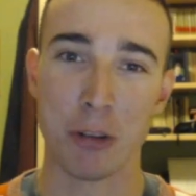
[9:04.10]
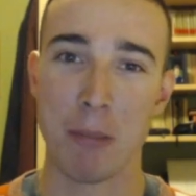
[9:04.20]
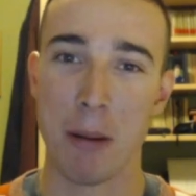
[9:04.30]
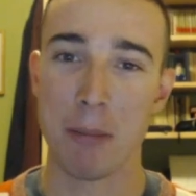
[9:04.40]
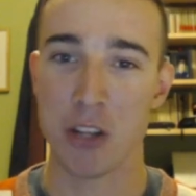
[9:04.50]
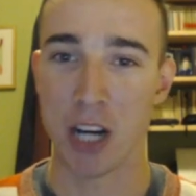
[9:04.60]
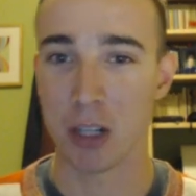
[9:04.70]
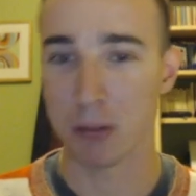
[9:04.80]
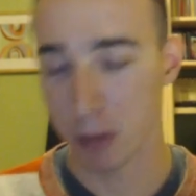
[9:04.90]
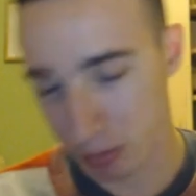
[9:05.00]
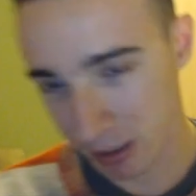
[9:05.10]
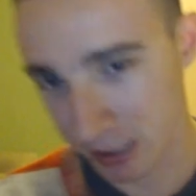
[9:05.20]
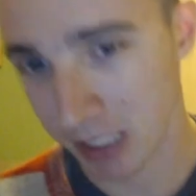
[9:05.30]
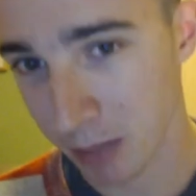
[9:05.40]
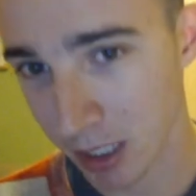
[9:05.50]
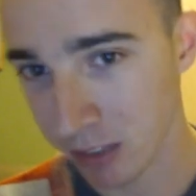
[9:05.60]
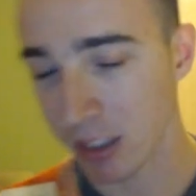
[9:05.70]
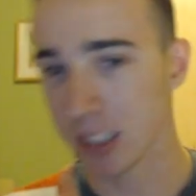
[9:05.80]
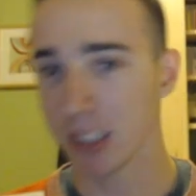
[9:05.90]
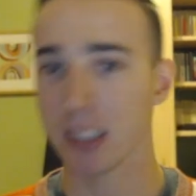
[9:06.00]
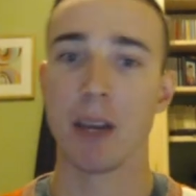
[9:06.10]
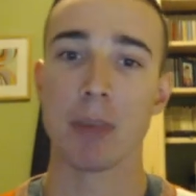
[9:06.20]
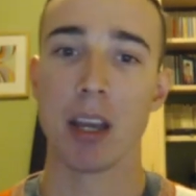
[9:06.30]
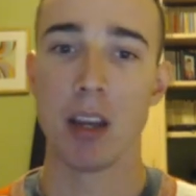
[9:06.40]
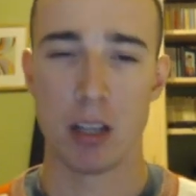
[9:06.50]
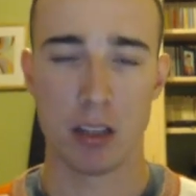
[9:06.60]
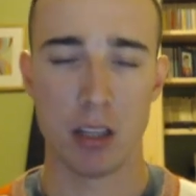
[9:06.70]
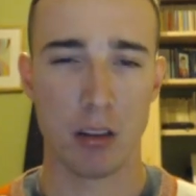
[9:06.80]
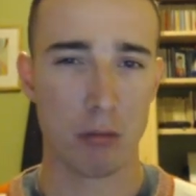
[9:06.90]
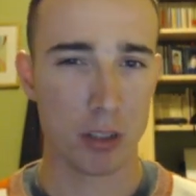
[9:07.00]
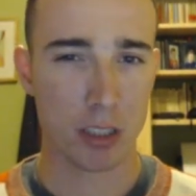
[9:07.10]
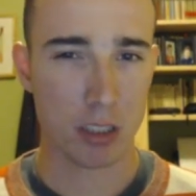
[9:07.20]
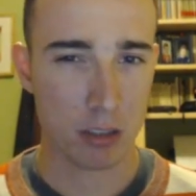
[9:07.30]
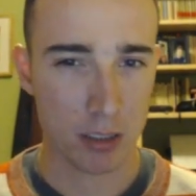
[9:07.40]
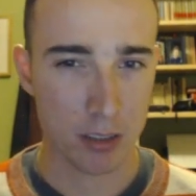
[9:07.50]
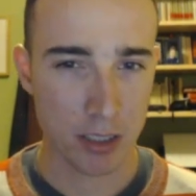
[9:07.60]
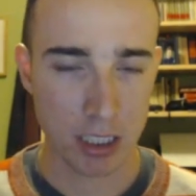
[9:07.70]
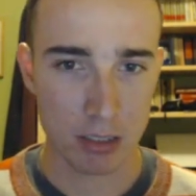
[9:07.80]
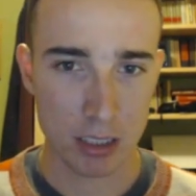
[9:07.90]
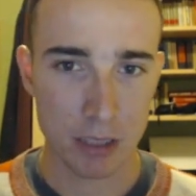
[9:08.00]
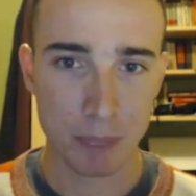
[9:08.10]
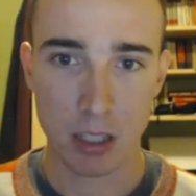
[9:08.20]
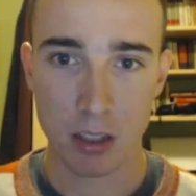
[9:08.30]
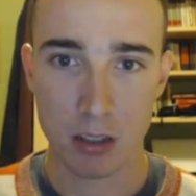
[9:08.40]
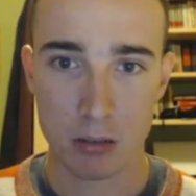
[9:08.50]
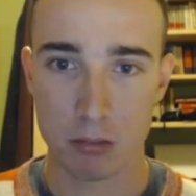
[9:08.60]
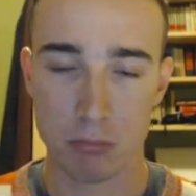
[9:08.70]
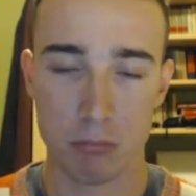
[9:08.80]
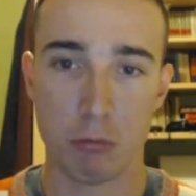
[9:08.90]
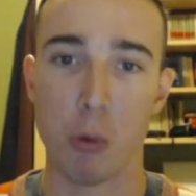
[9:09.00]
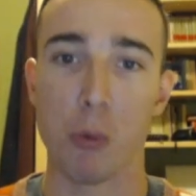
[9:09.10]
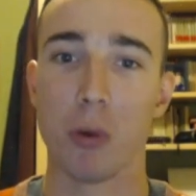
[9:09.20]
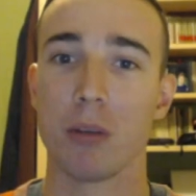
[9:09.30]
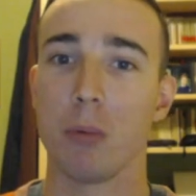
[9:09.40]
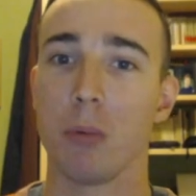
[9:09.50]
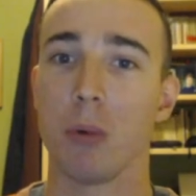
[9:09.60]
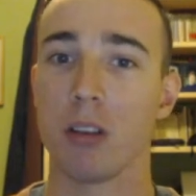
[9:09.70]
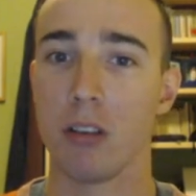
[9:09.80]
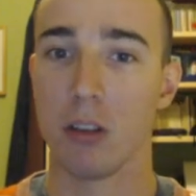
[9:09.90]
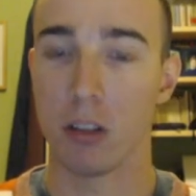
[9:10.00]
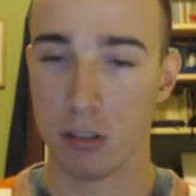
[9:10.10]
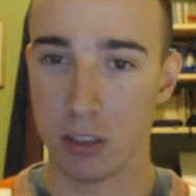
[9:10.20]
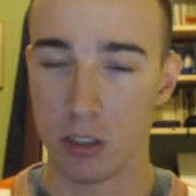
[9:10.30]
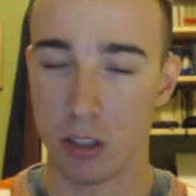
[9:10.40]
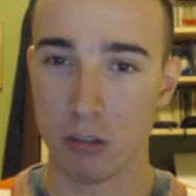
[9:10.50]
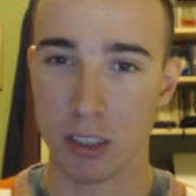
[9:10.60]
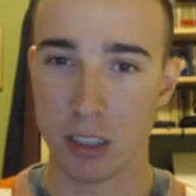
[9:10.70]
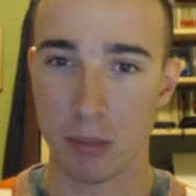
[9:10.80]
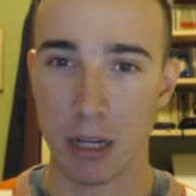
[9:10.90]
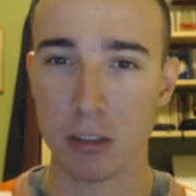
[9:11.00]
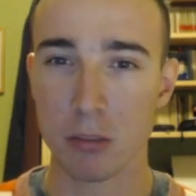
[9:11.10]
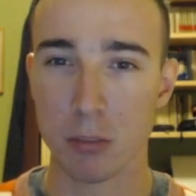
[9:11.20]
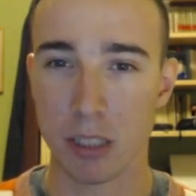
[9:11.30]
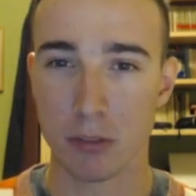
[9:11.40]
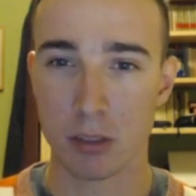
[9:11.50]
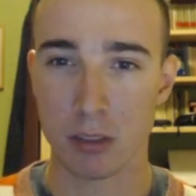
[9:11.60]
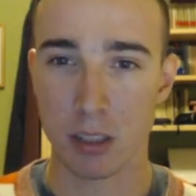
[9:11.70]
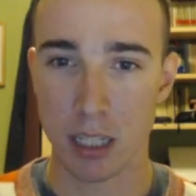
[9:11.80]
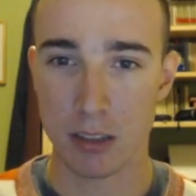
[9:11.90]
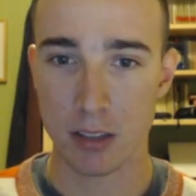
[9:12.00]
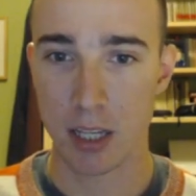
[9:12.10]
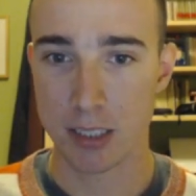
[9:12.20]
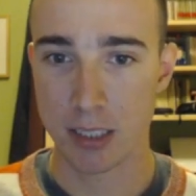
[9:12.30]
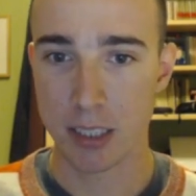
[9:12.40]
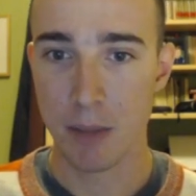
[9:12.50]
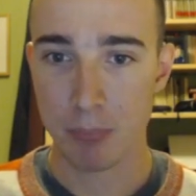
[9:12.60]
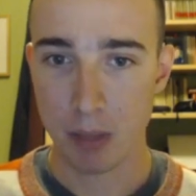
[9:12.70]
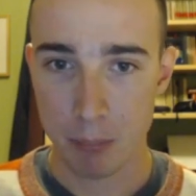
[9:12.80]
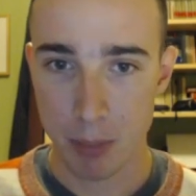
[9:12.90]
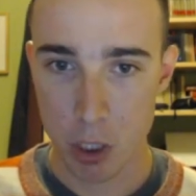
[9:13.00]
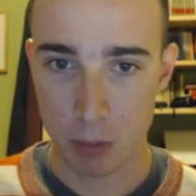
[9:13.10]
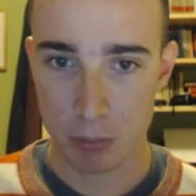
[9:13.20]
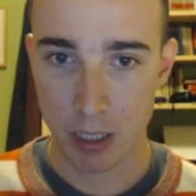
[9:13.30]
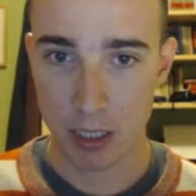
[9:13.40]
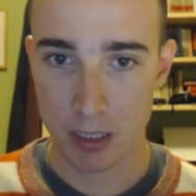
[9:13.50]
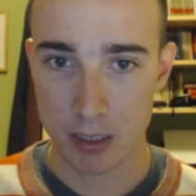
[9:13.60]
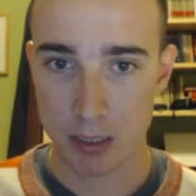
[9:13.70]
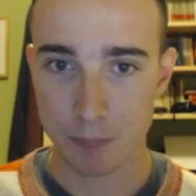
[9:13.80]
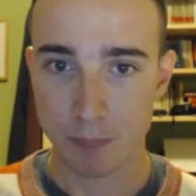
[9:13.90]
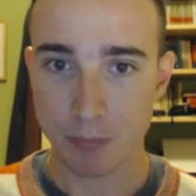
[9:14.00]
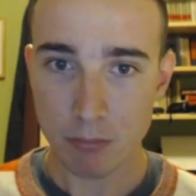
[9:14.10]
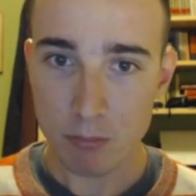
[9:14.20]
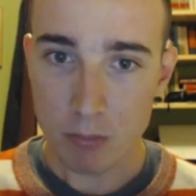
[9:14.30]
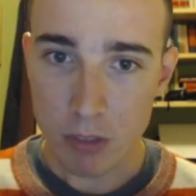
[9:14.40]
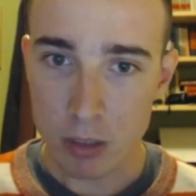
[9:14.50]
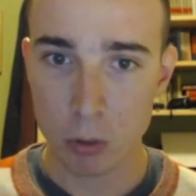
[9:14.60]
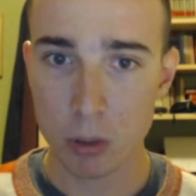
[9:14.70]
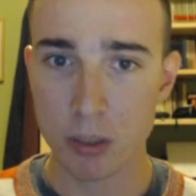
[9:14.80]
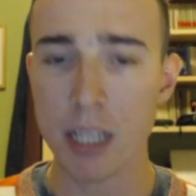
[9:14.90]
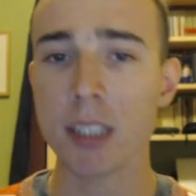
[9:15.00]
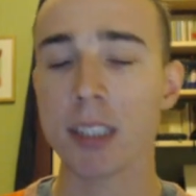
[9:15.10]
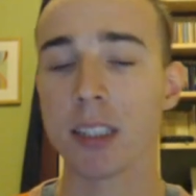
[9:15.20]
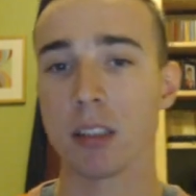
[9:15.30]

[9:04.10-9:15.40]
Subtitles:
Mamedyarov would play something like this, and this looks rather silly. What's all this about? But after knight takes, bishop takes, rook takes,